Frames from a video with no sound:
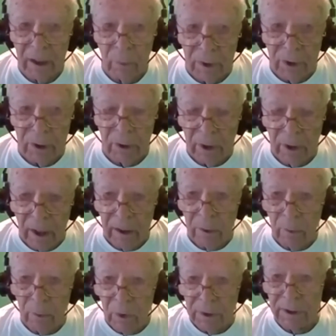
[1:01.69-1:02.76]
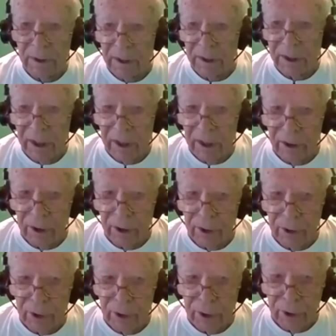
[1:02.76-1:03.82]
which it kind of wasn't intended
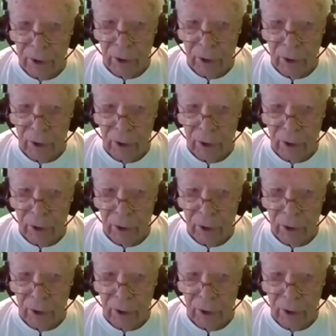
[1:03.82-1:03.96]
to, but it